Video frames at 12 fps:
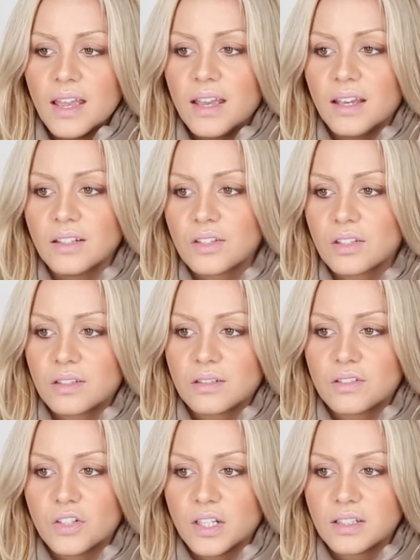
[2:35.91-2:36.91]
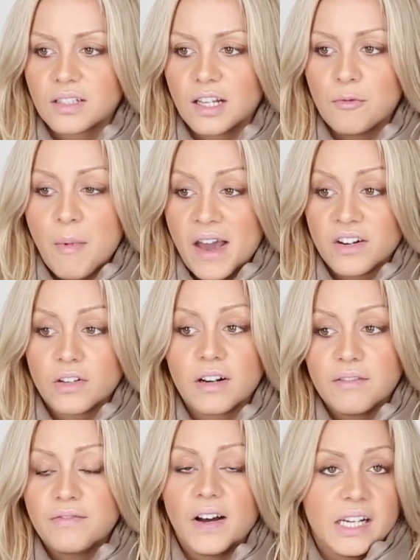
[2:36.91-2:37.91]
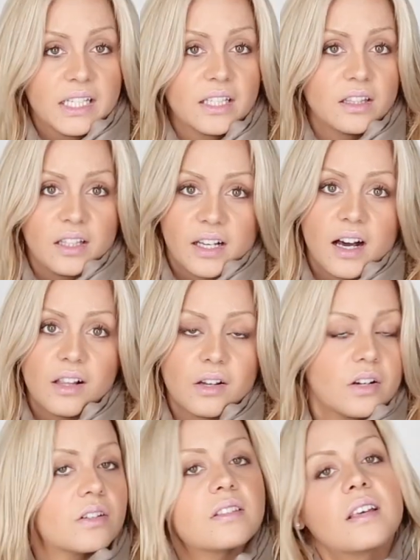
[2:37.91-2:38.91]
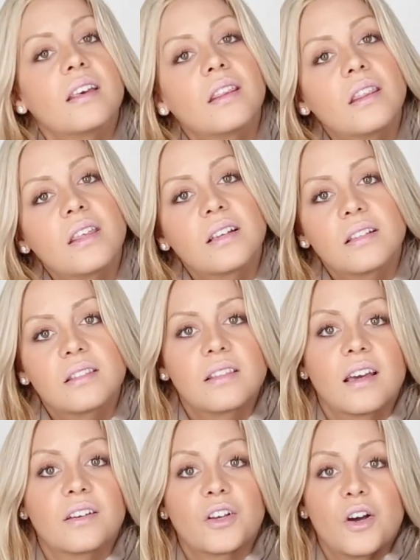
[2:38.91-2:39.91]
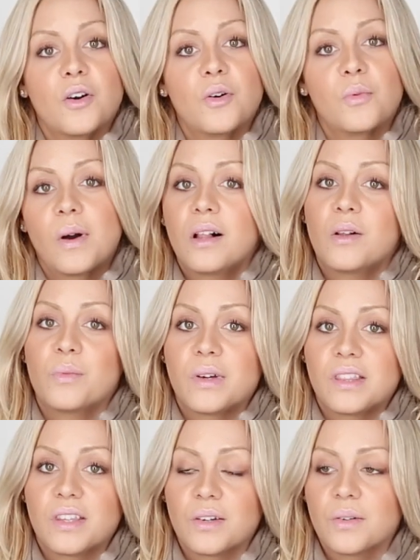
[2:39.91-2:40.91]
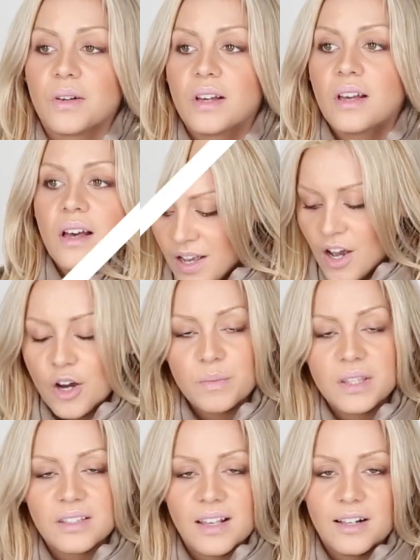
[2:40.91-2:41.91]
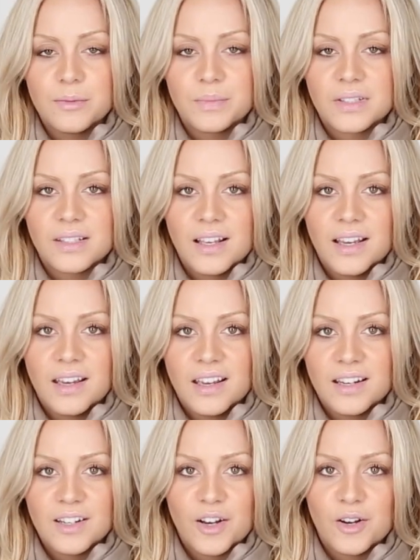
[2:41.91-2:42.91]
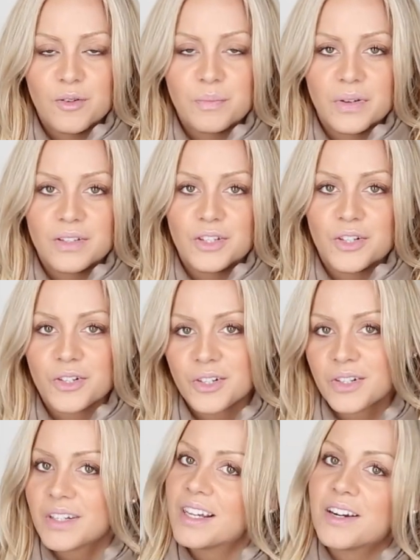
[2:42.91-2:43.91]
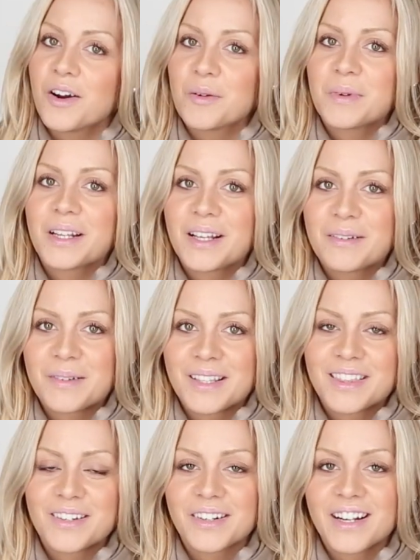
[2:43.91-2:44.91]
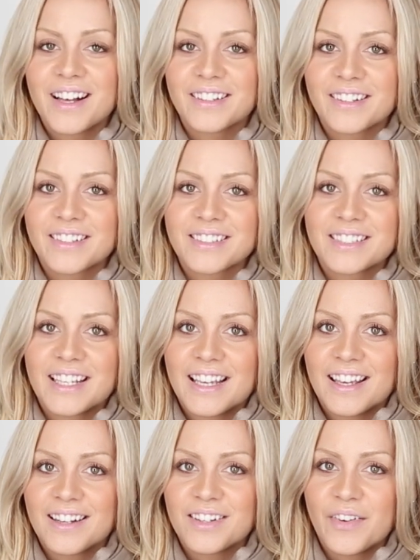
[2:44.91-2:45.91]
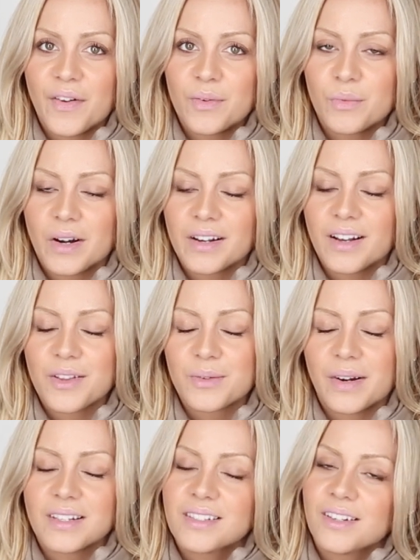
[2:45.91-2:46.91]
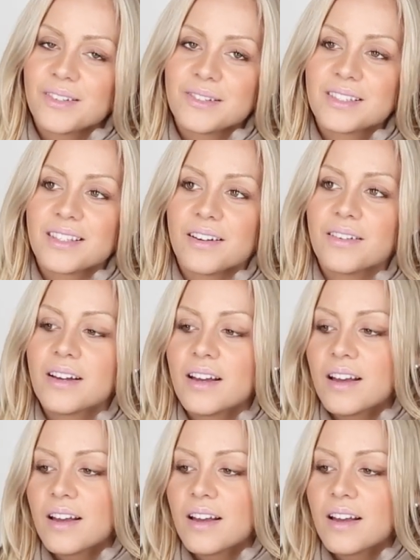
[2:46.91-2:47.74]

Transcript: It's just a matter of finding the colors and things that go well with you. Hope this helps and hope you're in harmony with your colors and wearing all the right tones. So